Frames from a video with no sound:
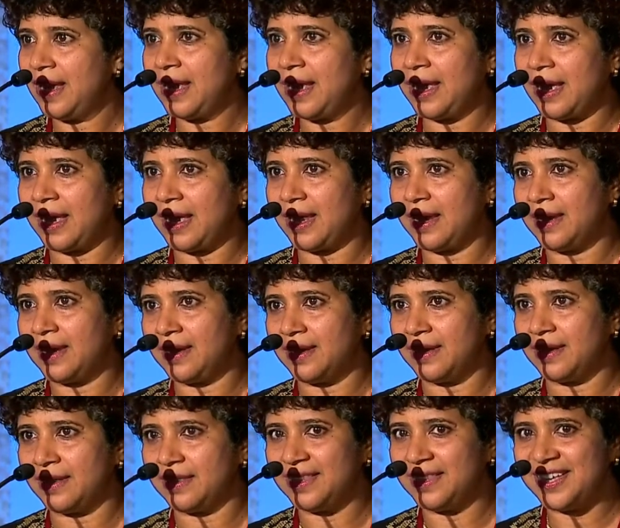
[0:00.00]
And
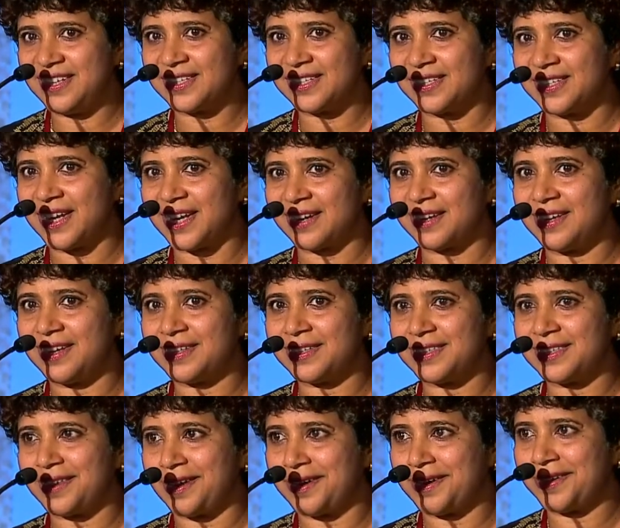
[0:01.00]
these are
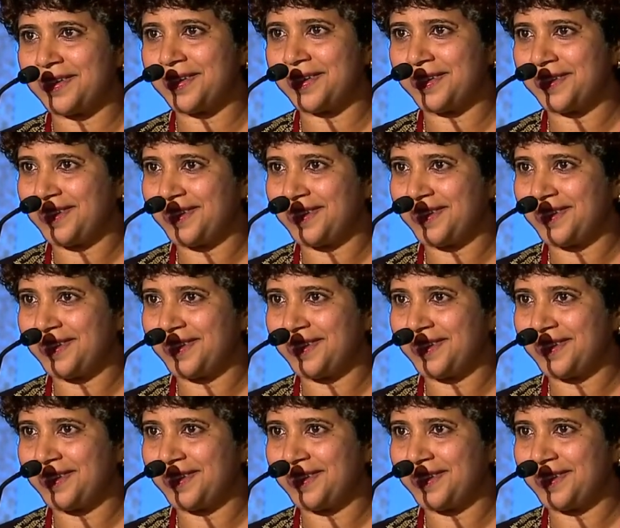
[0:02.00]
techniques that